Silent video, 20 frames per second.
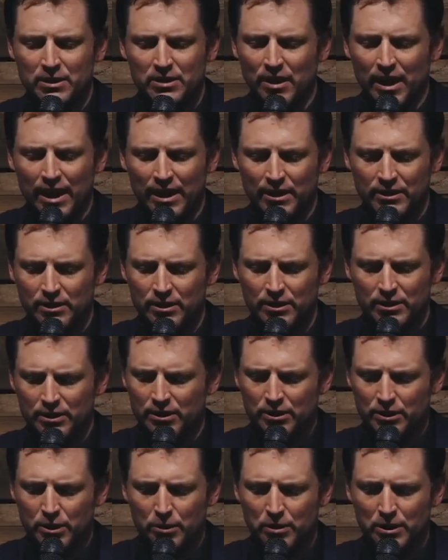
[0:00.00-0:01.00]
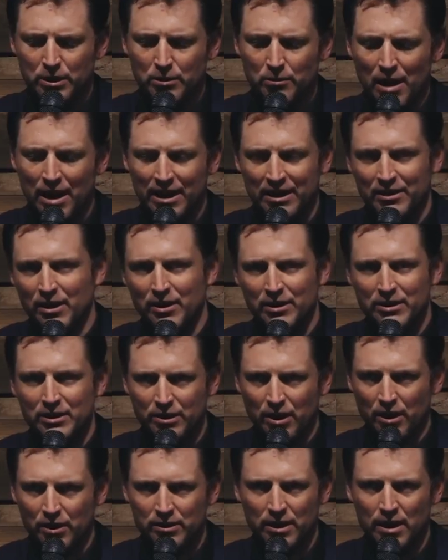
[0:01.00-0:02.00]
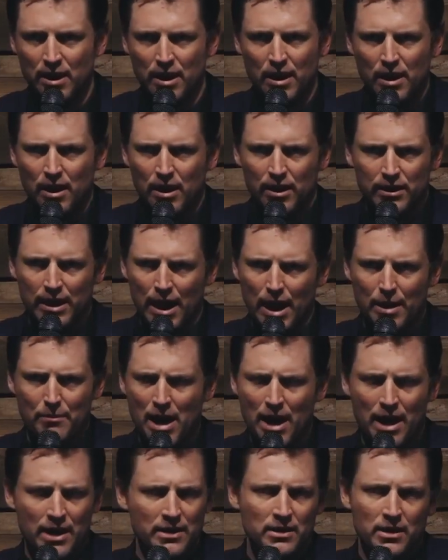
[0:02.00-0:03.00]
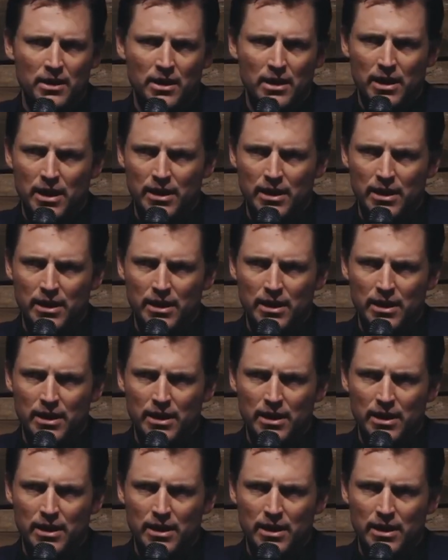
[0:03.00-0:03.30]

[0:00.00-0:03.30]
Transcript: just like, dude, just do what you want. He literally just goes, yeah, man.